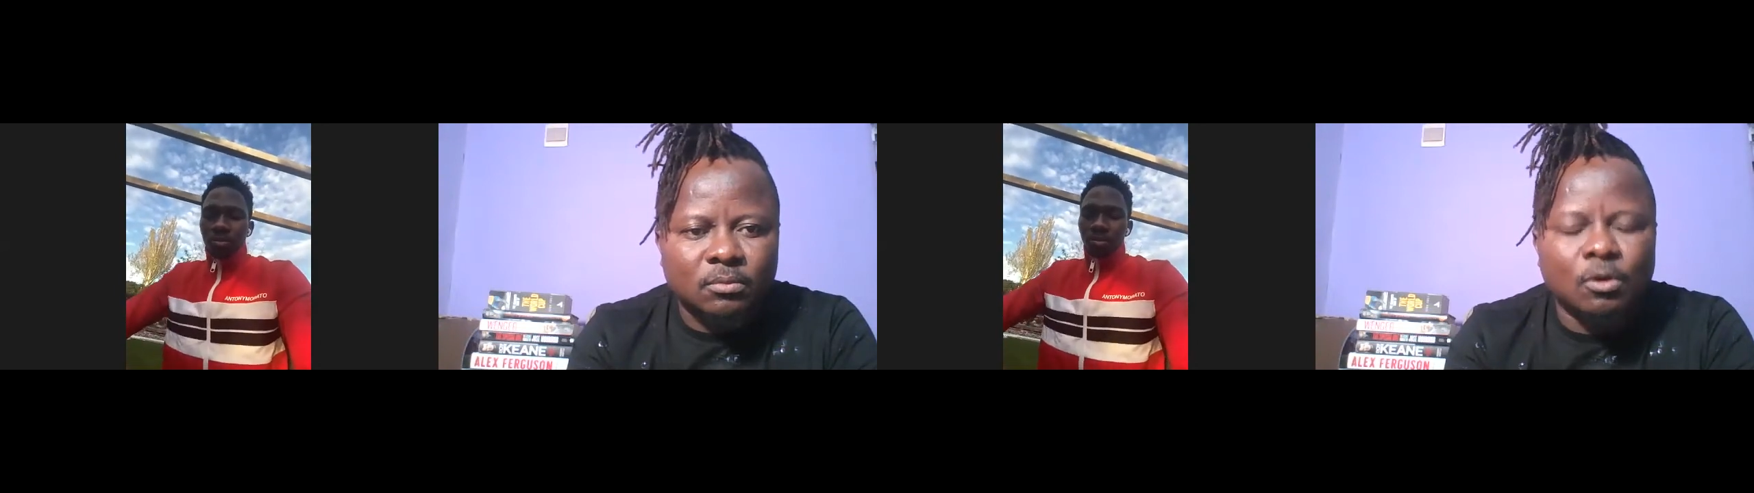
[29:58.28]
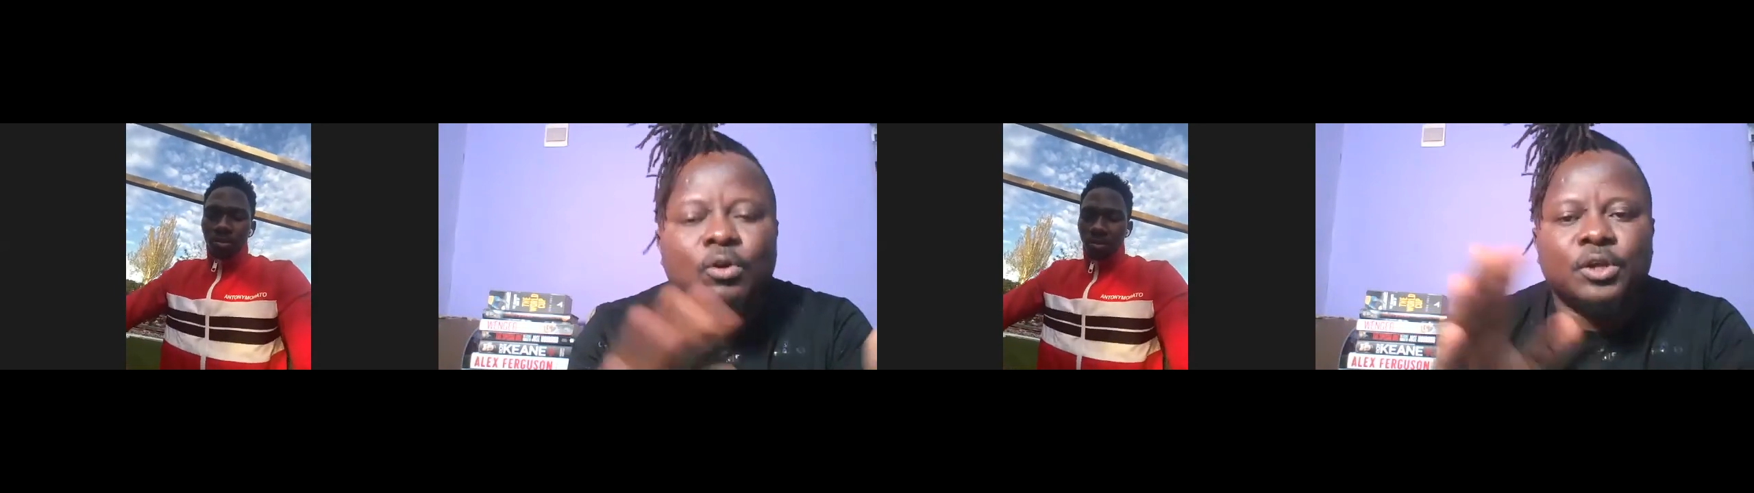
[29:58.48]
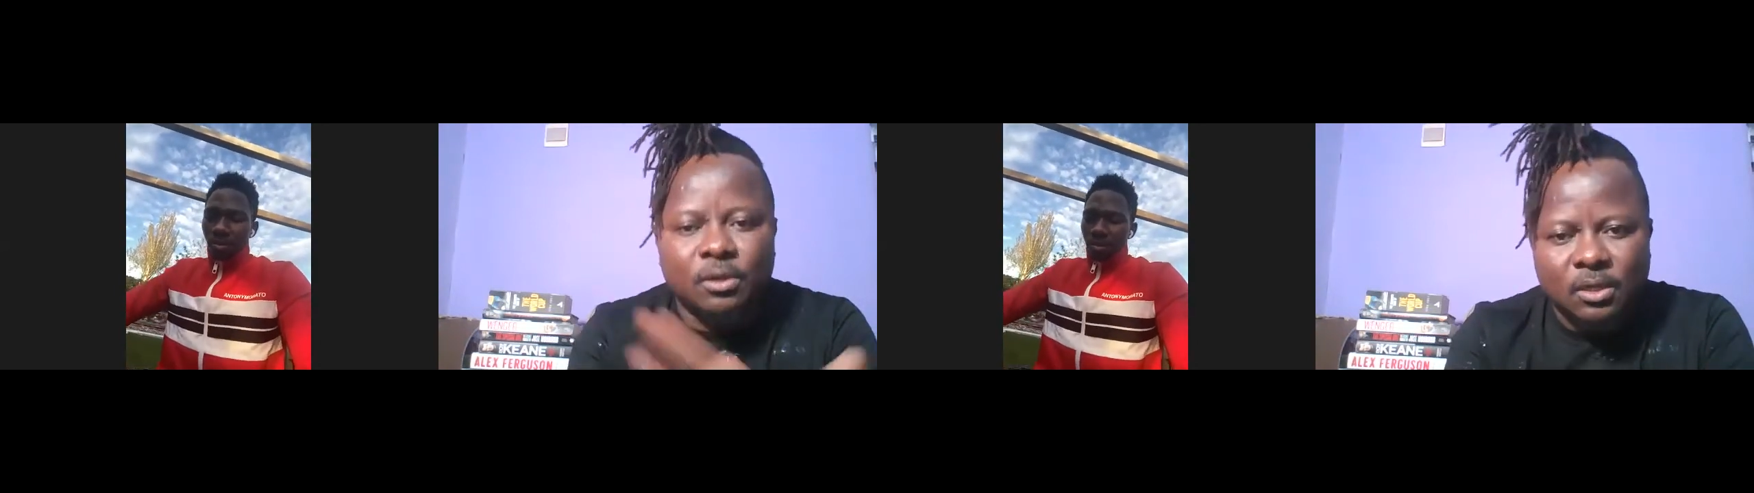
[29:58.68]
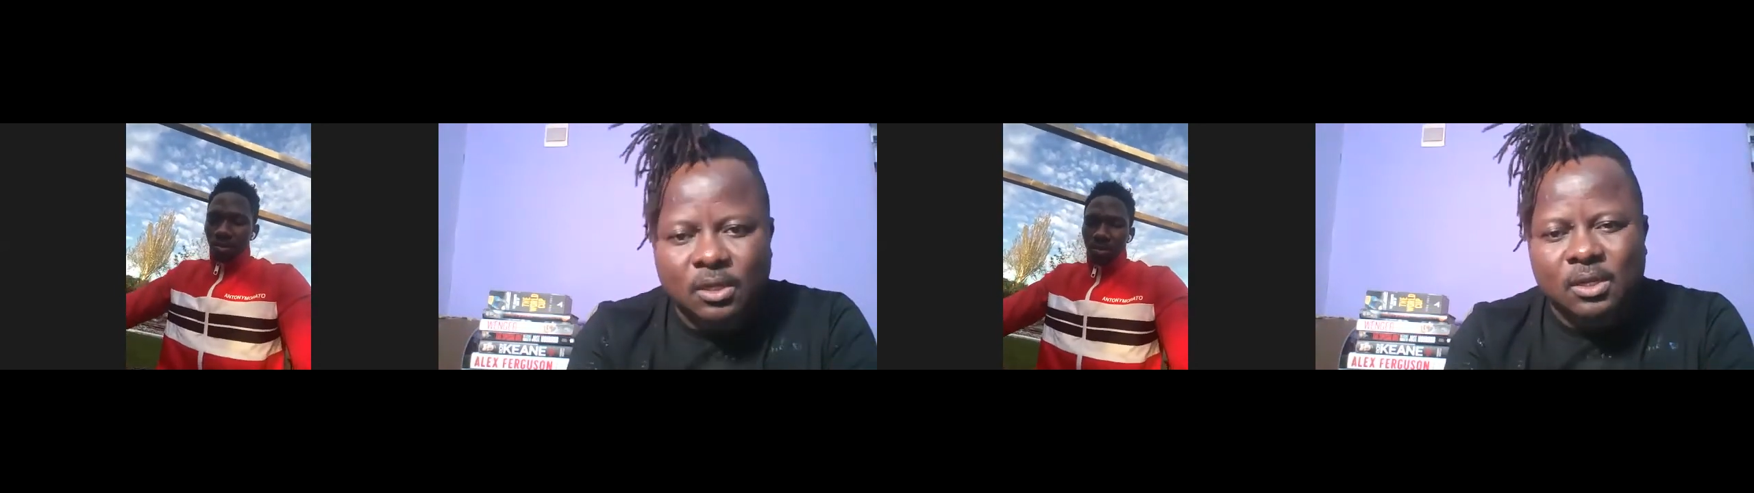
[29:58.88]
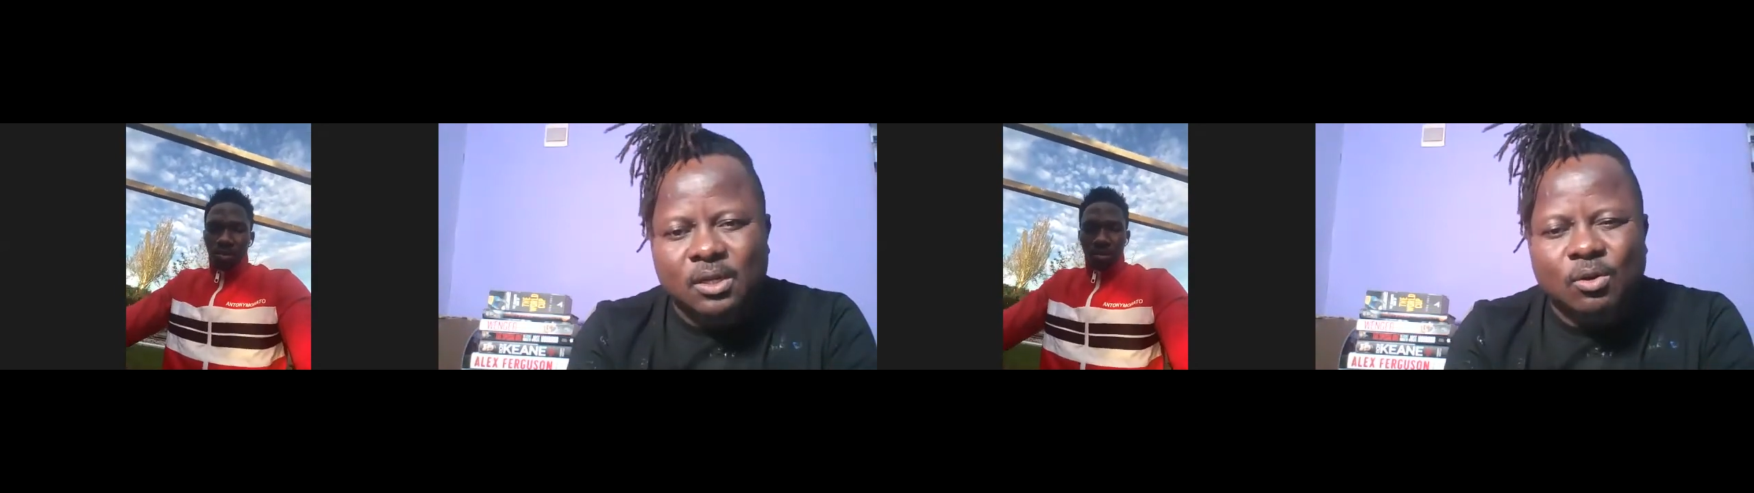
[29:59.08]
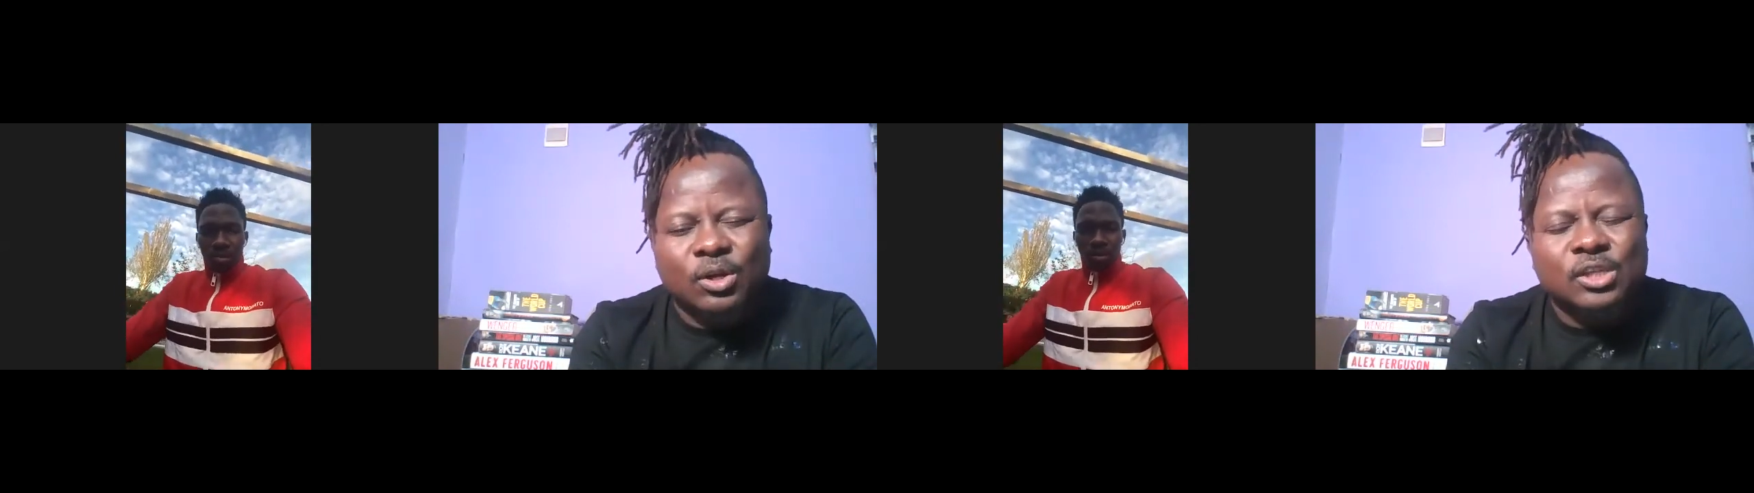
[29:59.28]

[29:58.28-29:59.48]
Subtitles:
Okay. Okay,